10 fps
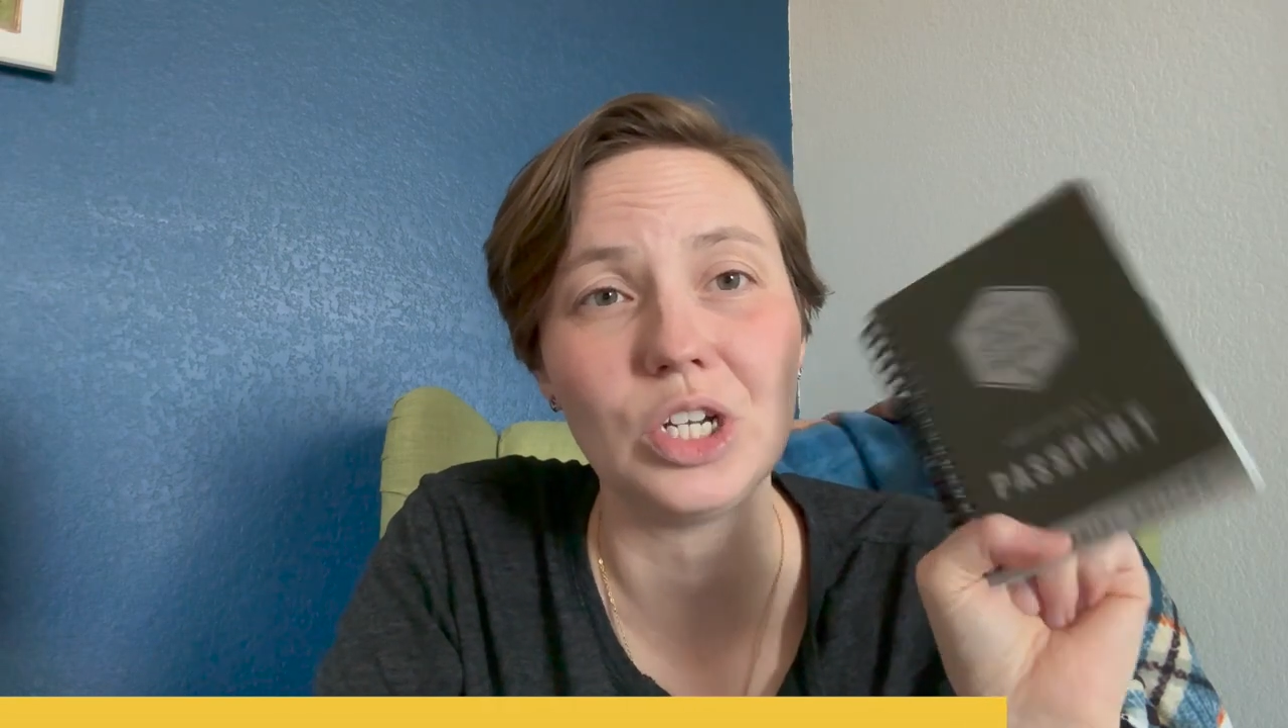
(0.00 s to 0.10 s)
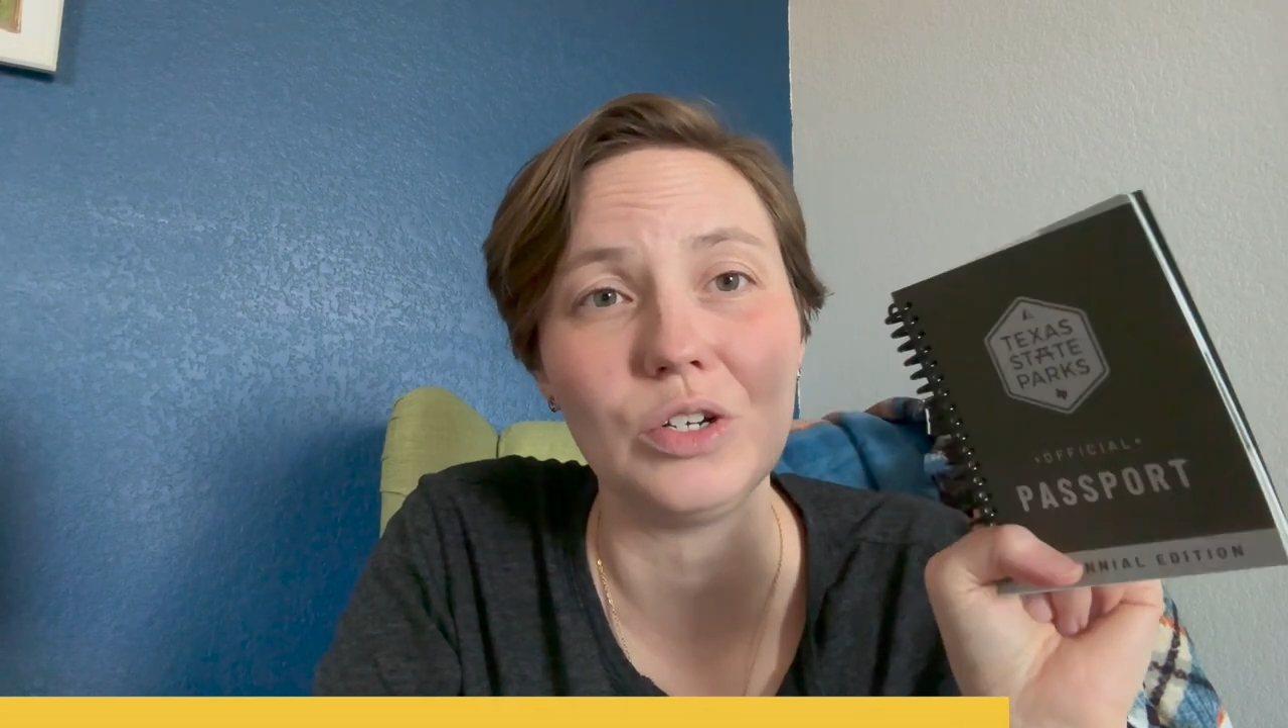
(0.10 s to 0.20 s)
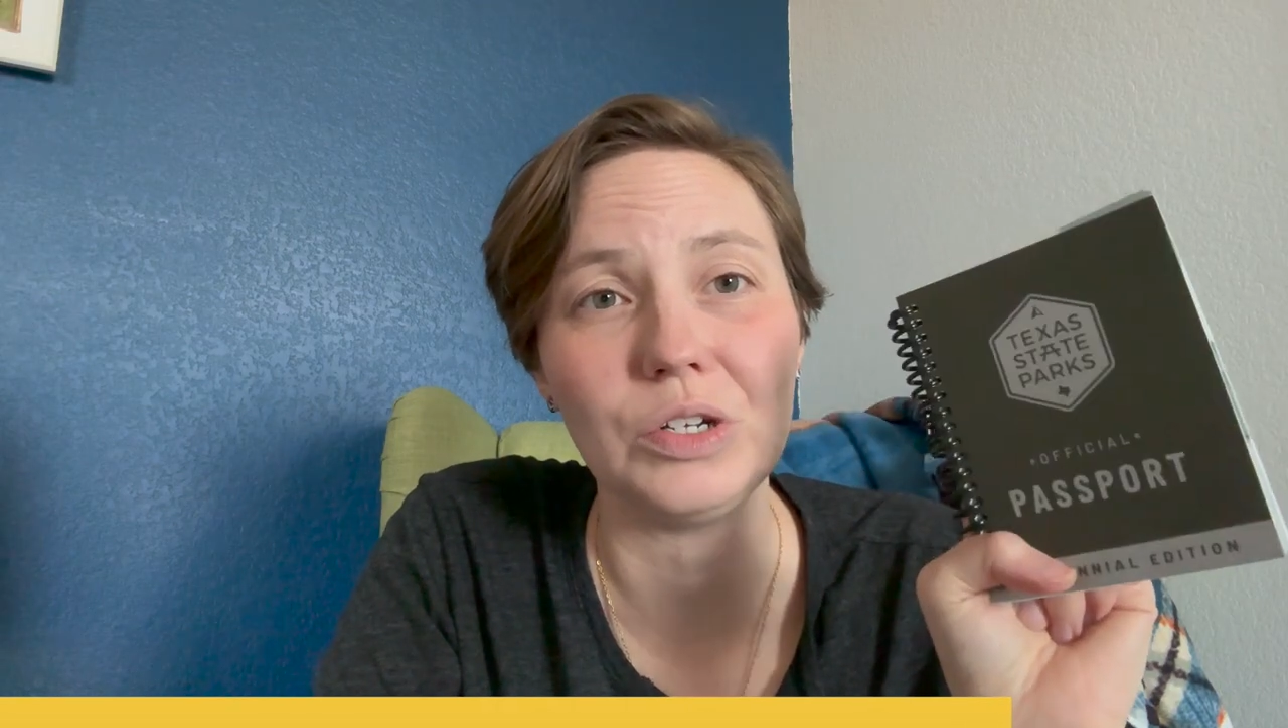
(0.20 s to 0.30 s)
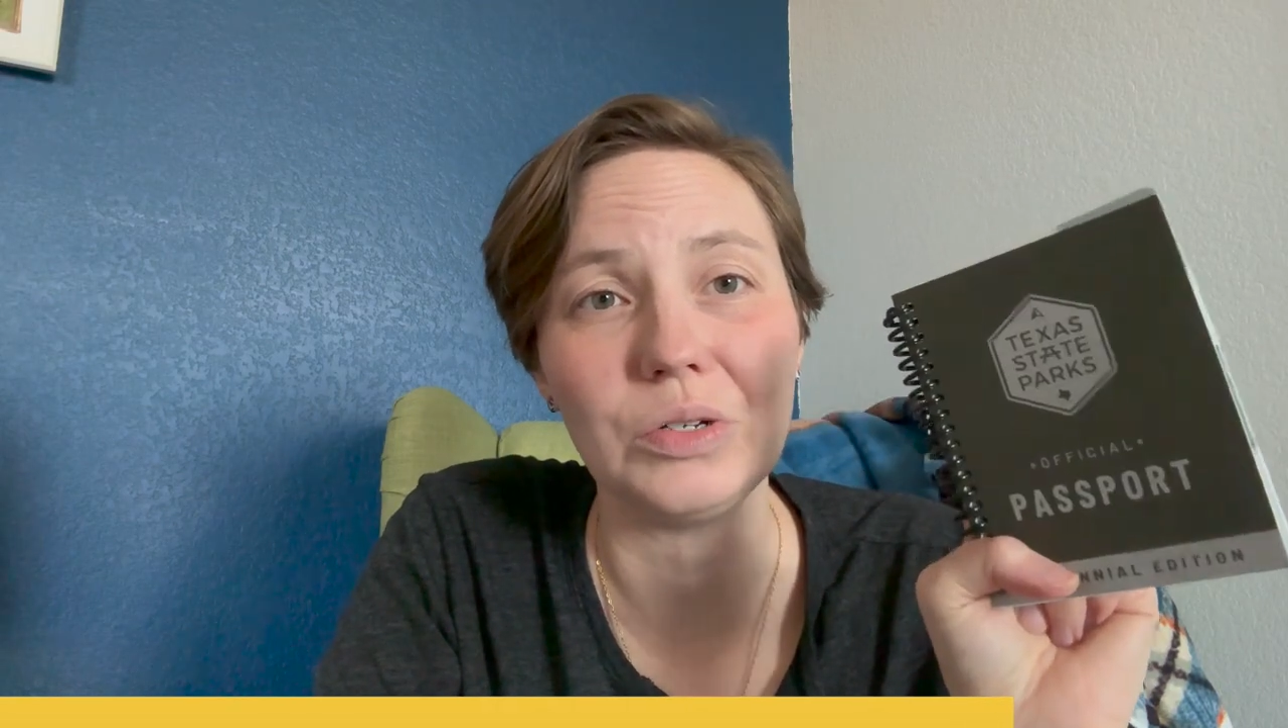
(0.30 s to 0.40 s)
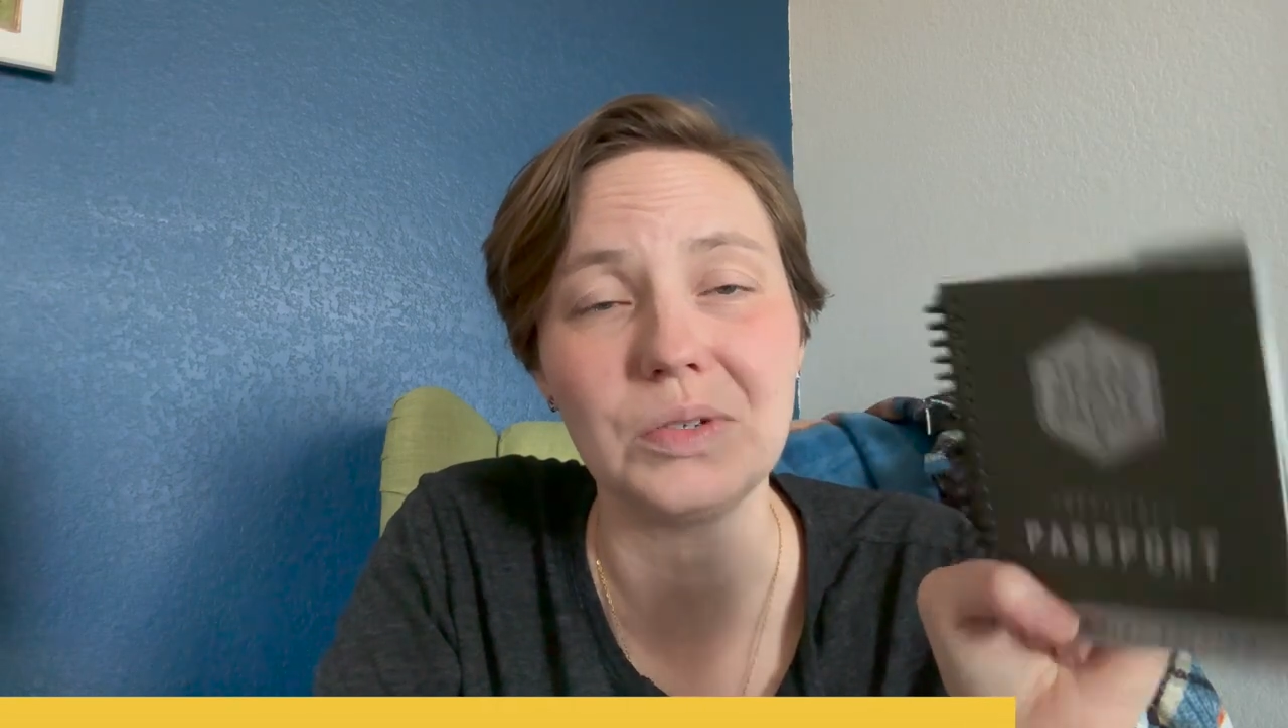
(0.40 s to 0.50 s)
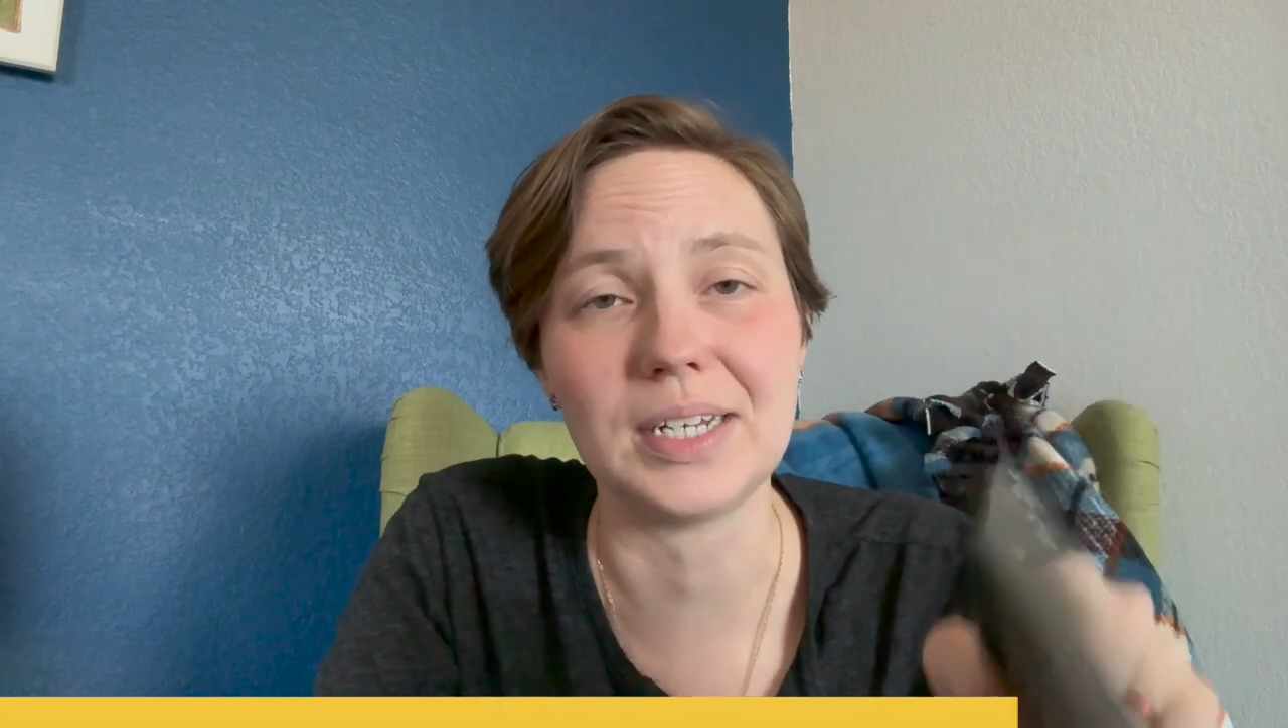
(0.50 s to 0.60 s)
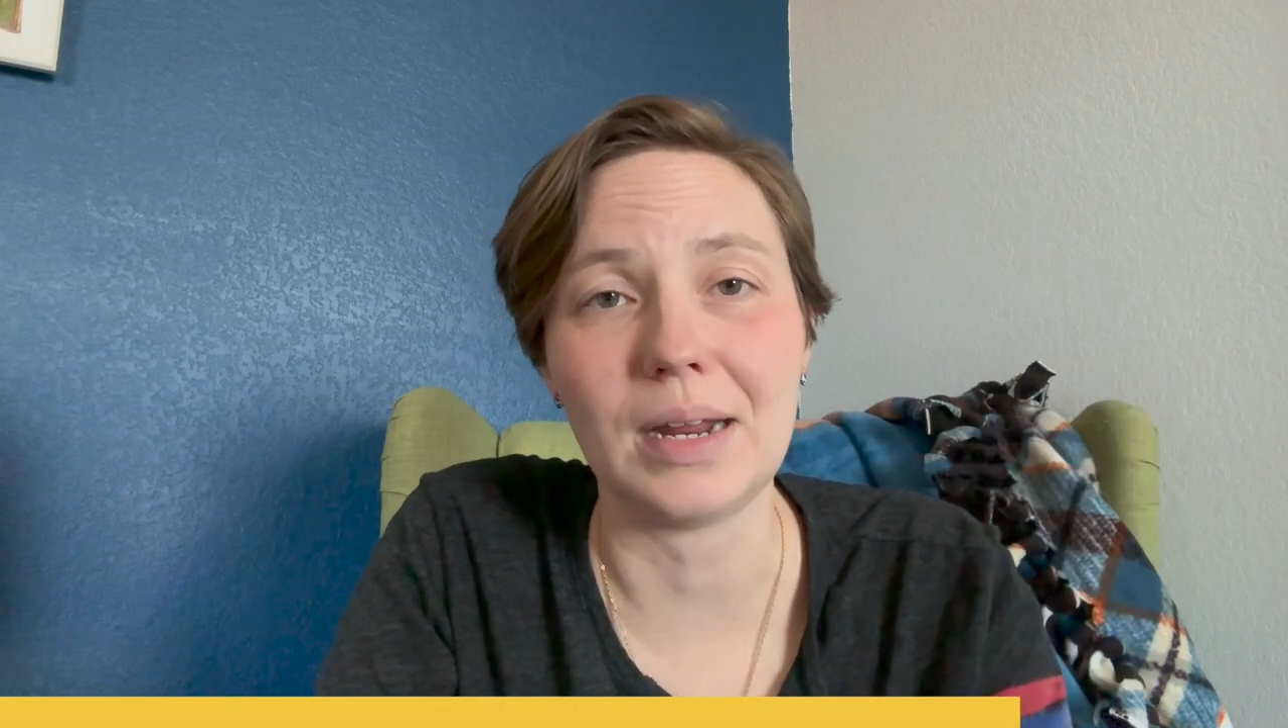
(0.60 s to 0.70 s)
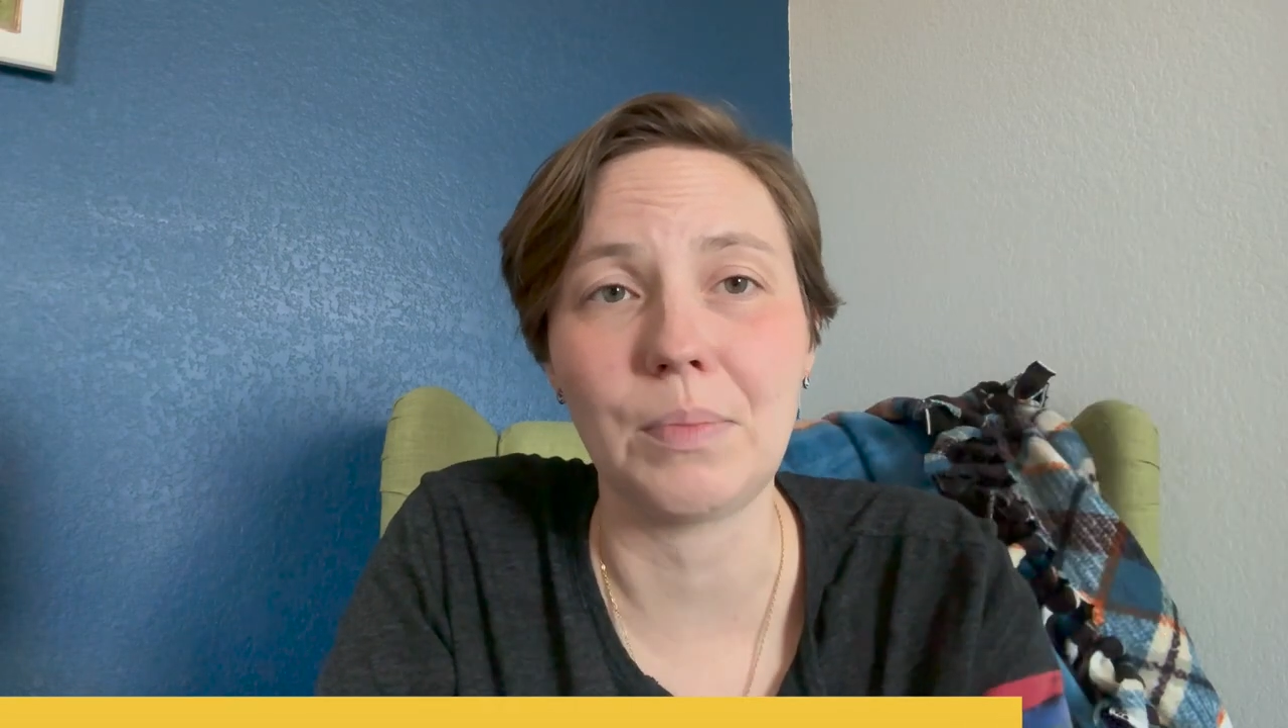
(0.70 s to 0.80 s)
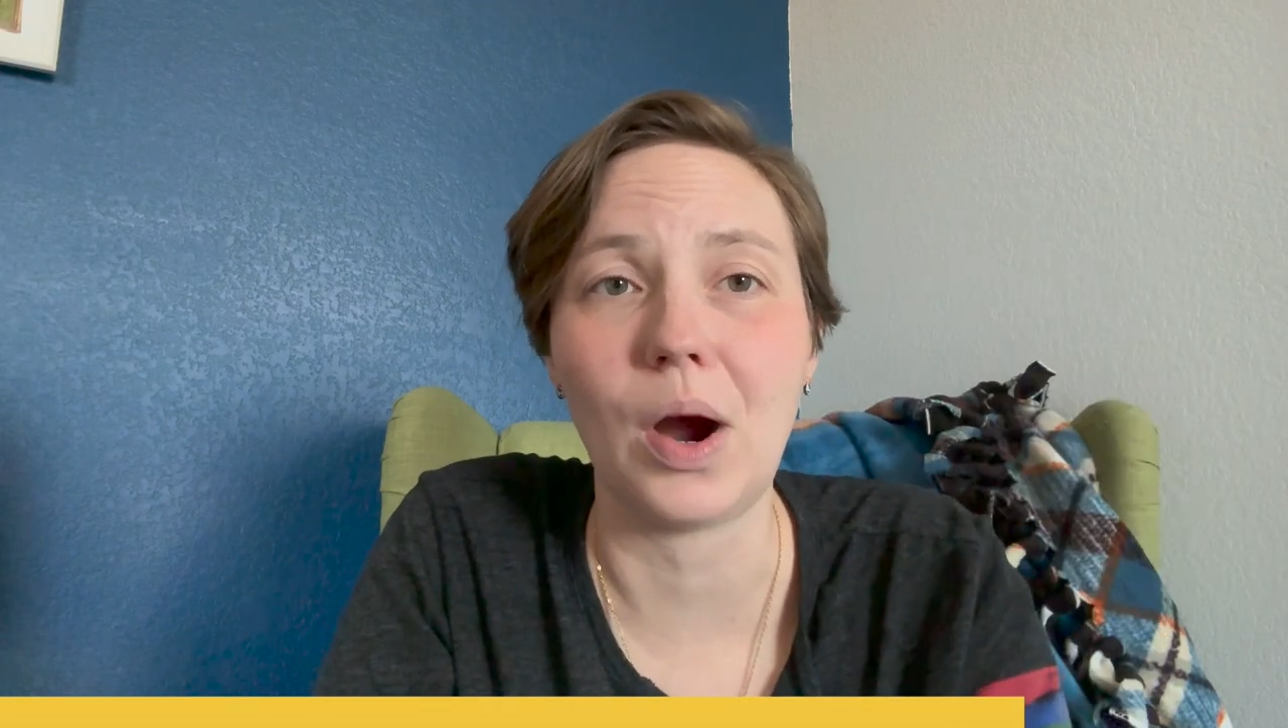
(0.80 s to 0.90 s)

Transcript: to new state